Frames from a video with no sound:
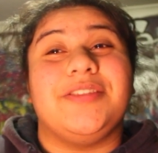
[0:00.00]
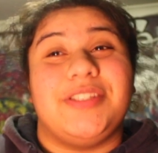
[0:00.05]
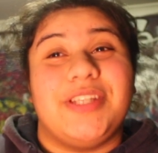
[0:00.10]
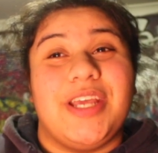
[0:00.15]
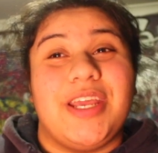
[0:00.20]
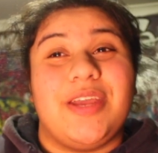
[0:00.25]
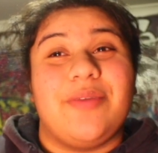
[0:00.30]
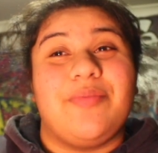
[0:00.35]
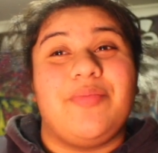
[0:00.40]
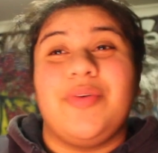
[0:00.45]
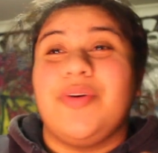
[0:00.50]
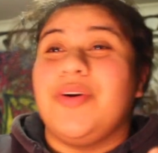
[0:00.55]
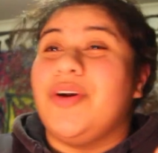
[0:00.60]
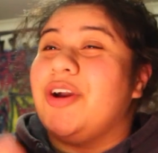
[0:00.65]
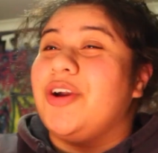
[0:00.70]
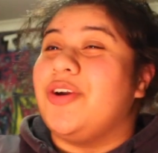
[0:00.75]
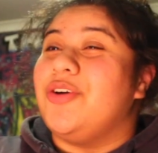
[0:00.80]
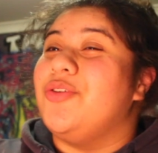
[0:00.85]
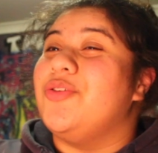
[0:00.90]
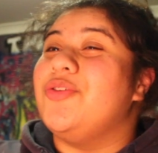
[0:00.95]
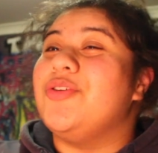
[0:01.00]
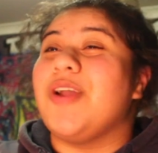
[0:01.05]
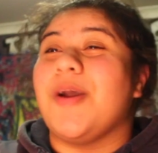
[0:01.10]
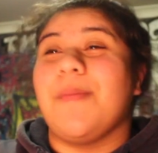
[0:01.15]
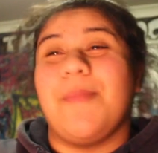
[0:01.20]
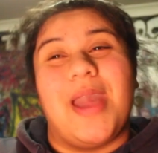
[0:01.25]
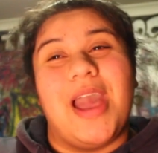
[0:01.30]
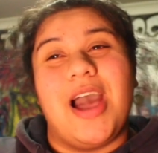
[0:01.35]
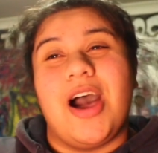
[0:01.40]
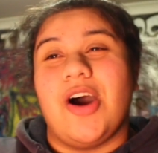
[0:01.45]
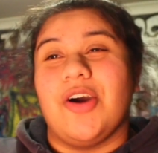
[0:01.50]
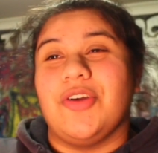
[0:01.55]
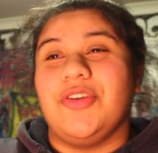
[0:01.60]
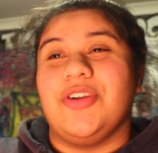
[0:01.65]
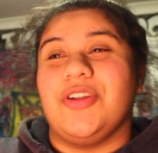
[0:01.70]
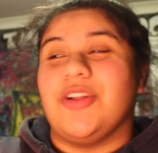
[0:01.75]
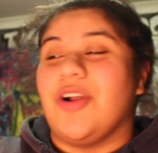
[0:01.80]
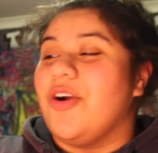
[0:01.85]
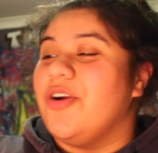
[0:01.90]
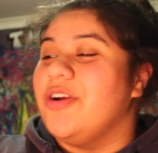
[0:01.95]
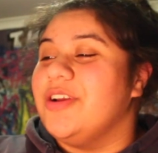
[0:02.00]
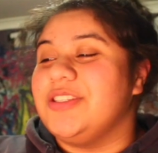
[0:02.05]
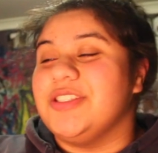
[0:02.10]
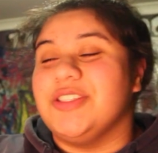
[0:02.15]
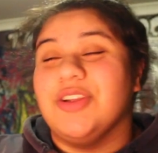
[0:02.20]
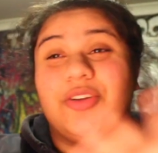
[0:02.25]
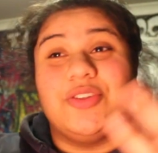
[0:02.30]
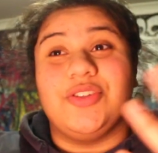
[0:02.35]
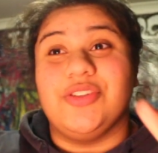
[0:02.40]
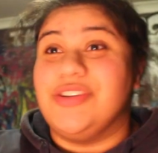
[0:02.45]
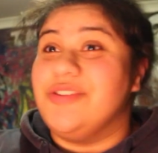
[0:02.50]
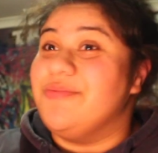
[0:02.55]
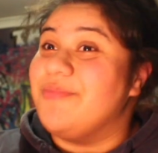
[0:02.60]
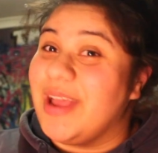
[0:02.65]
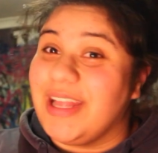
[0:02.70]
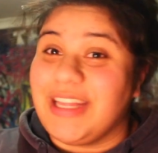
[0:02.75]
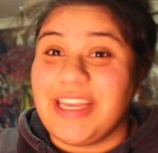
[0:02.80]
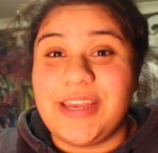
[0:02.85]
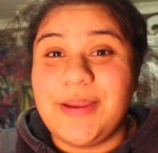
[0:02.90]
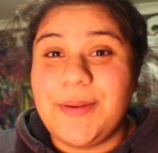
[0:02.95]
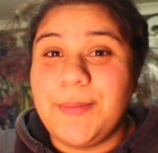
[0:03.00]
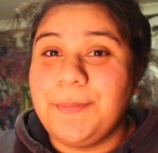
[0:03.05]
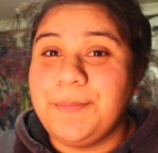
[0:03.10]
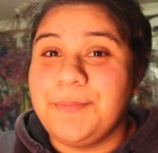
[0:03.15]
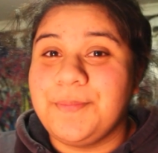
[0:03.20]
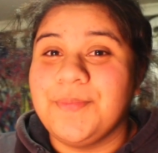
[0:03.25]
deep a good amount, you know, it's not too many.